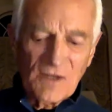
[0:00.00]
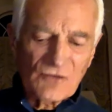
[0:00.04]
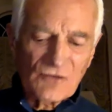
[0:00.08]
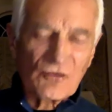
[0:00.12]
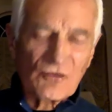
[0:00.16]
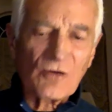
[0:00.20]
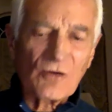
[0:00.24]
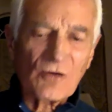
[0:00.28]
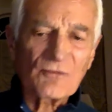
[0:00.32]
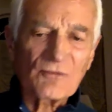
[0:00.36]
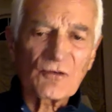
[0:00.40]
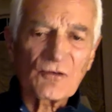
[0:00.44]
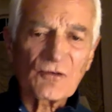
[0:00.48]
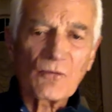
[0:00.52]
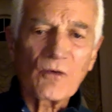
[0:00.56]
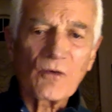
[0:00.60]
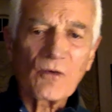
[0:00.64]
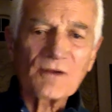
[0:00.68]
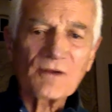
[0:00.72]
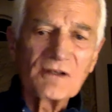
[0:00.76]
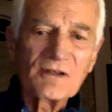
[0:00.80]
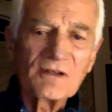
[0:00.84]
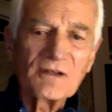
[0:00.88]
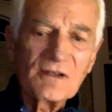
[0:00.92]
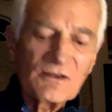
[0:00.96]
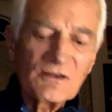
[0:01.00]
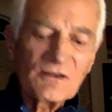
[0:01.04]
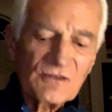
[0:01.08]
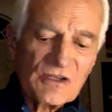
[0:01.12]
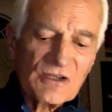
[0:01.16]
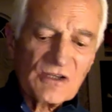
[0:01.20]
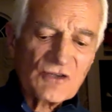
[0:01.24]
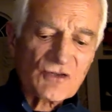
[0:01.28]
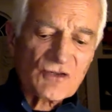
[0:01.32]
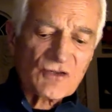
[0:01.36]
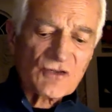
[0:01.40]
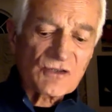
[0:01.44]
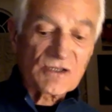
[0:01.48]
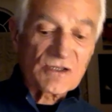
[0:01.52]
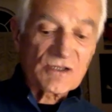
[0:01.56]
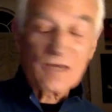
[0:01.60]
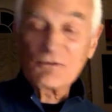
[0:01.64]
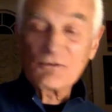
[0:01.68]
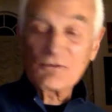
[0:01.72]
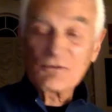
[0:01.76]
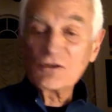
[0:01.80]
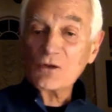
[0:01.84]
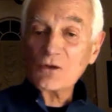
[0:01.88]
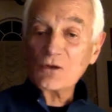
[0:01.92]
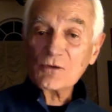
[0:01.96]
in terms of what teachers give.
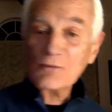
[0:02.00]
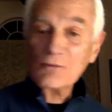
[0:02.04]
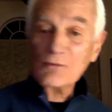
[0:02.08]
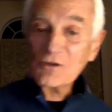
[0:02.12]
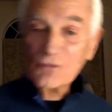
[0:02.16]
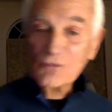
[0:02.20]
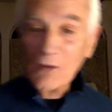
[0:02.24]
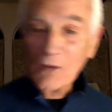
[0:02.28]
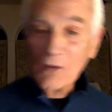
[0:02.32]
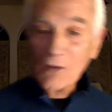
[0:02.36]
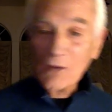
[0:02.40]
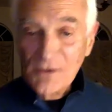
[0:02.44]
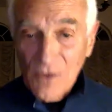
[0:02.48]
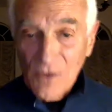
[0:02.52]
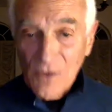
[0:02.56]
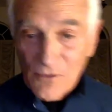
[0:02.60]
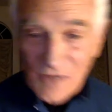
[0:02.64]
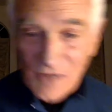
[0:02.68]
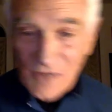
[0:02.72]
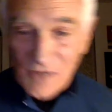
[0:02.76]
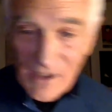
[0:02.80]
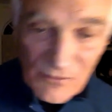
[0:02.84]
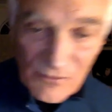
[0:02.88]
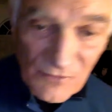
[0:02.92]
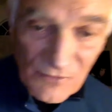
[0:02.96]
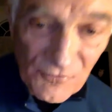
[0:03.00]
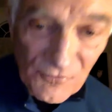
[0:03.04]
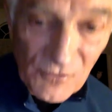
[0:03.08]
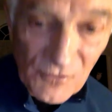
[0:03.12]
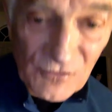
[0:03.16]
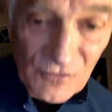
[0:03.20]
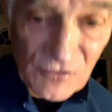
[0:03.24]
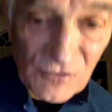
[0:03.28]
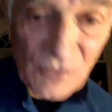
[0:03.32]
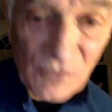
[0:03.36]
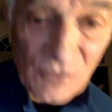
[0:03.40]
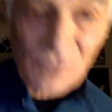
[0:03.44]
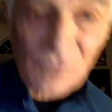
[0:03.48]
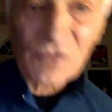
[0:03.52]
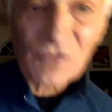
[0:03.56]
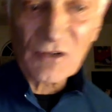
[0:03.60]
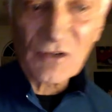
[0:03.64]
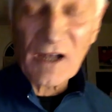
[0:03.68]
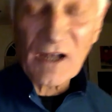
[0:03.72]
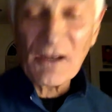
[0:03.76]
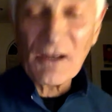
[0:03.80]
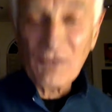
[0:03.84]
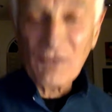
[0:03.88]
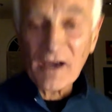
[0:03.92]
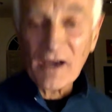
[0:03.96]
And the only reason why I know that with a few students that
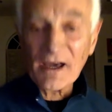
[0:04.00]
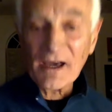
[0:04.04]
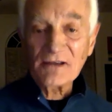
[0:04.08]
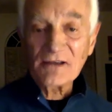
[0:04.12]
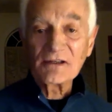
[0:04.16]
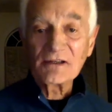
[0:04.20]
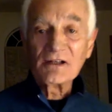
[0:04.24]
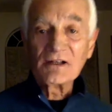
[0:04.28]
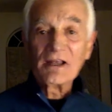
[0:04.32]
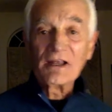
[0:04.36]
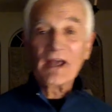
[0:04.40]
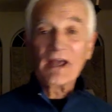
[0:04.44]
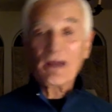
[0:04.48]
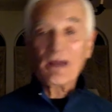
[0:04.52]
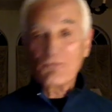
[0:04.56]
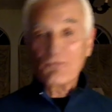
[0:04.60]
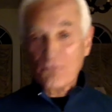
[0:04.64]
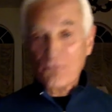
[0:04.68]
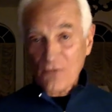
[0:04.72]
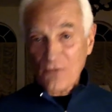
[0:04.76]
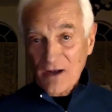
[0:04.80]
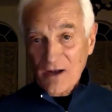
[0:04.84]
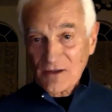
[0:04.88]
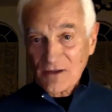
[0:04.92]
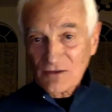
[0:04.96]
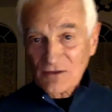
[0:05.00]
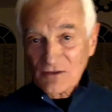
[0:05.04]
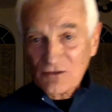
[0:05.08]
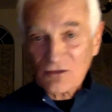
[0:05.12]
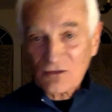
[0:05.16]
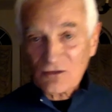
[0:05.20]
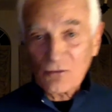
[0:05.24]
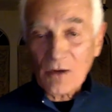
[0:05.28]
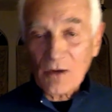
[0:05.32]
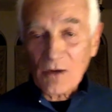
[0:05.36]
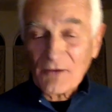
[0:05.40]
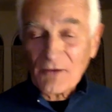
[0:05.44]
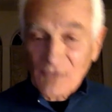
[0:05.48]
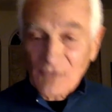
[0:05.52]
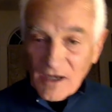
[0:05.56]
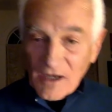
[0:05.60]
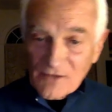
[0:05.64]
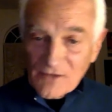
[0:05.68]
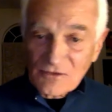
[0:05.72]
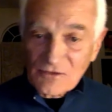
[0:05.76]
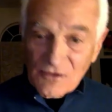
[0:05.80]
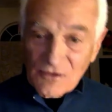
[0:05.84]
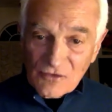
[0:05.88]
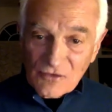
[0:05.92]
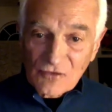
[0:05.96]
I've had and friends who I've
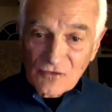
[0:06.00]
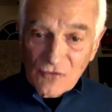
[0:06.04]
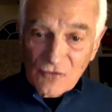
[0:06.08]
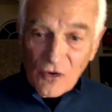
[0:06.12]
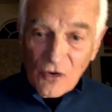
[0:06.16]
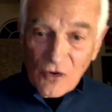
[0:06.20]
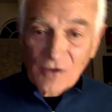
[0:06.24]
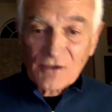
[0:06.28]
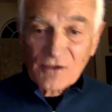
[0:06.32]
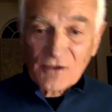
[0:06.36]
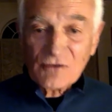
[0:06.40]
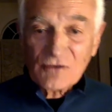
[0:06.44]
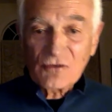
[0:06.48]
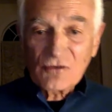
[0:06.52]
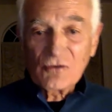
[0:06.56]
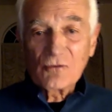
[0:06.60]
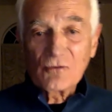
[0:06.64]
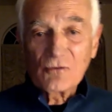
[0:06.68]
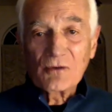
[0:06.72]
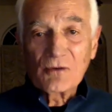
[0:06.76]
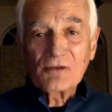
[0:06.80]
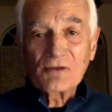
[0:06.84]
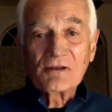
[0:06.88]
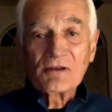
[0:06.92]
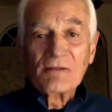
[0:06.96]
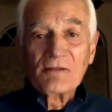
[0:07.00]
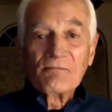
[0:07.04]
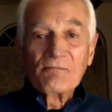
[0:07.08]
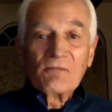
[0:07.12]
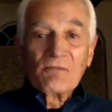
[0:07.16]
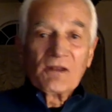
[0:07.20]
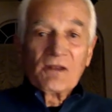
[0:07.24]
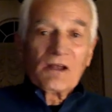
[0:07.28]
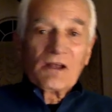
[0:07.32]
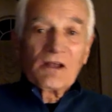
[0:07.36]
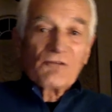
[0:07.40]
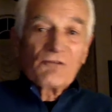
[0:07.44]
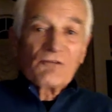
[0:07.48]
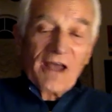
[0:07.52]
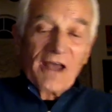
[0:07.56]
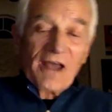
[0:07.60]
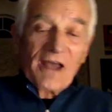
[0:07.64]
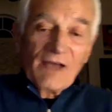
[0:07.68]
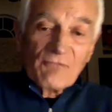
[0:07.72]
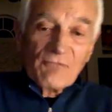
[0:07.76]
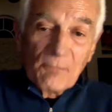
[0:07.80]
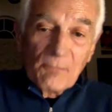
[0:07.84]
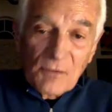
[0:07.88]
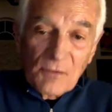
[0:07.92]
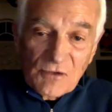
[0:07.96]
gotten into talking to with, if they have
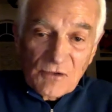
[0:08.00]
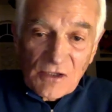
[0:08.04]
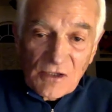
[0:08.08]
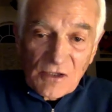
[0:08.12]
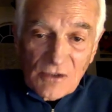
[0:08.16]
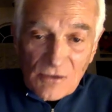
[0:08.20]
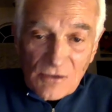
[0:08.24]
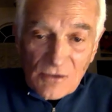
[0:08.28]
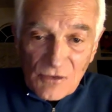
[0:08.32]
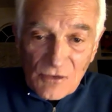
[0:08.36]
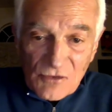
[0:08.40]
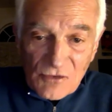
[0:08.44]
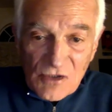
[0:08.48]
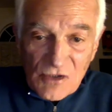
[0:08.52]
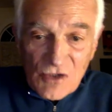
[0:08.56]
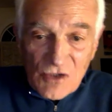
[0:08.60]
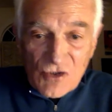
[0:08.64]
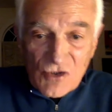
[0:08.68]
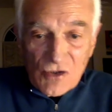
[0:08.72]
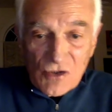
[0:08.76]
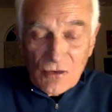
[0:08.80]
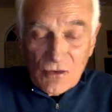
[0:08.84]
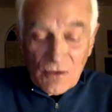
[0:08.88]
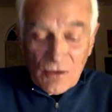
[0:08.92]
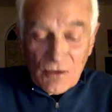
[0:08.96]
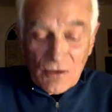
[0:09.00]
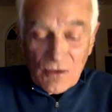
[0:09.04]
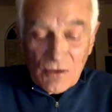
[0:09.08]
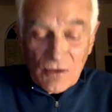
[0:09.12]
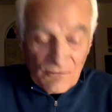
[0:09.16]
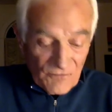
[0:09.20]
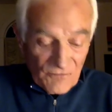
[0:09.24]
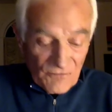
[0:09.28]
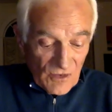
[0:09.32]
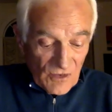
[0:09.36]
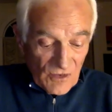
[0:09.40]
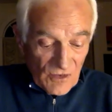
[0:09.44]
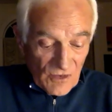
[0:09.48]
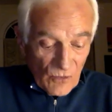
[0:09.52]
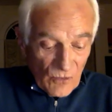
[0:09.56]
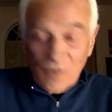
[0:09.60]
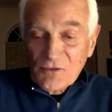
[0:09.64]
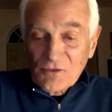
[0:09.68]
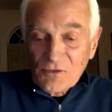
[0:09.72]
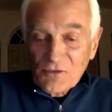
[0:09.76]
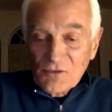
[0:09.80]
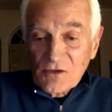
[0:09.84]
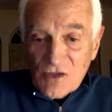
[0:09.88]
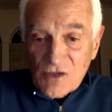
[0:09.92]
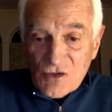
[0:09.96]
a particular teacher,
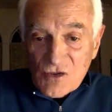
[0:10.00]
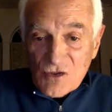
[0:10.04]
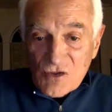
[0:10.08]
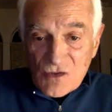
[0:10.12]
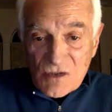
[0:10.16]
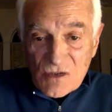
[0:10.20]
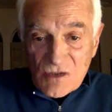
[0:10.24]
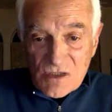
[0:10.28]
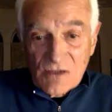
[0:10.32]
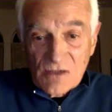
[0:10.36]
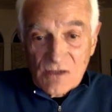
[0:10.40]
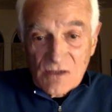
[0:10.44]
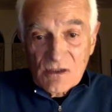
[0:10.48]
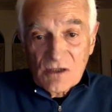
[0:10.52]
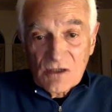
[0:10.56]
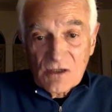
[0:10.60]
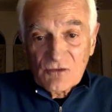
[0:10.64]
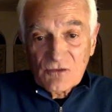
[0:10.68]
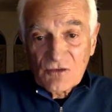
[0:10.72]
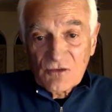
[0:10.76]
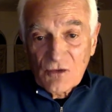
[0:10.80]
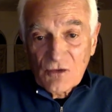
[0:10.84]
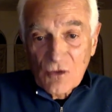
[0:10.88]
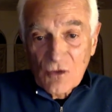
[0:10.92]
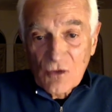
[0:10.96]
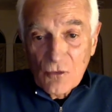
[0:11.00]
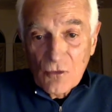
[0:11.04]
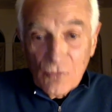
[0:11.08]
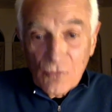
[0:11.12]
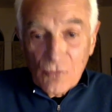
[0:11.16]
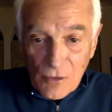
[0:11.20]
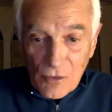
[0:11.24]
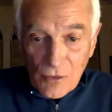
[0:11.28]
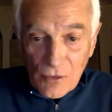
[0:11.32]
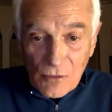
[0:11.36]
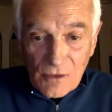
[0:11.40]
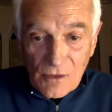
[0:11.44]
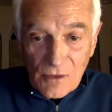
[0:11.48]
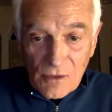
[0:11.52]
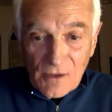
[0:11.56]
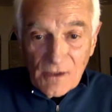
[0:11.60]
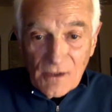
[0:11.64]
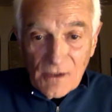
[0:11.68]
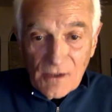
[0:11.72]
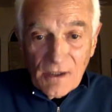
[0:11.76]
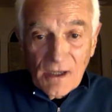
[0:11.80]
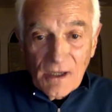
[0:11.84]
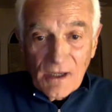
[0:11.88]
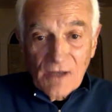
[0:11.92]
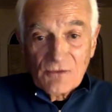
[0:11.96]
what the teacher said is the guru,
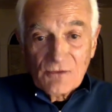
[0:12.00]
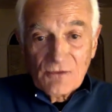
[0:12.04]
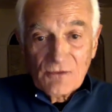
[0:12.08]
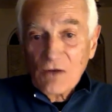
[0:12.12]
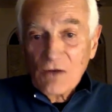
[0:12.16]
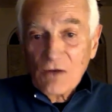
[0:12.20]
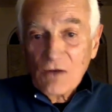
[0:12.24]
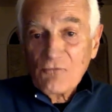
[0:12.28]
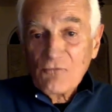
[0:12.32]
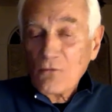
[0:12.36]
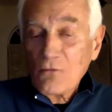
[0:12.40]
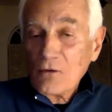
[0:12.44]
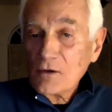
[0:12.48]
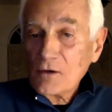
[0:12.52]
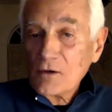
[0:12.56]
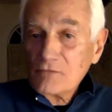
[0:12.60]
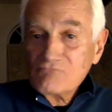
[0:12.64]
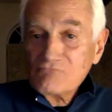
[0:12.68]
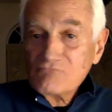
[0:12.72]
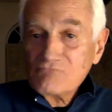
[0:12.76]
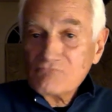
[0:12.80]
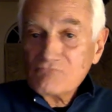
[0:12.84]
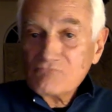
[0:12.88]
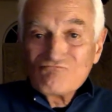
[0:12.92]
and therefore